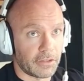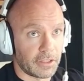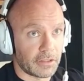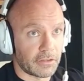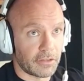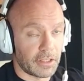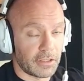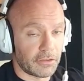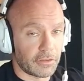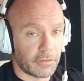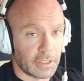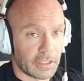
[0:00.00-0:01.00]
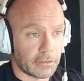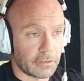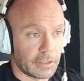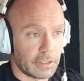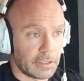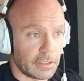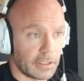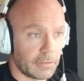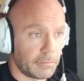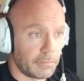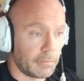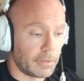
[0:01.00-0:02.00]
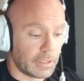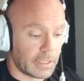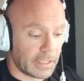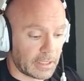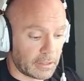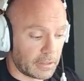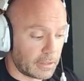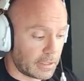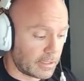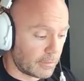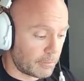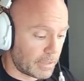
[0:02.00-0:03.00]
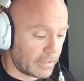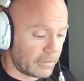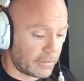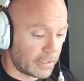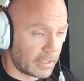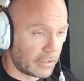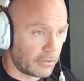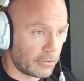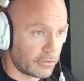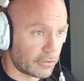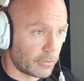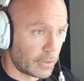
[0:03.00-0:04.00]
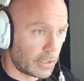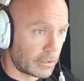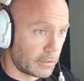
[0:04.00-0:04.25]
extension of the ankle, knee, and hip. That at the base of that is your squat.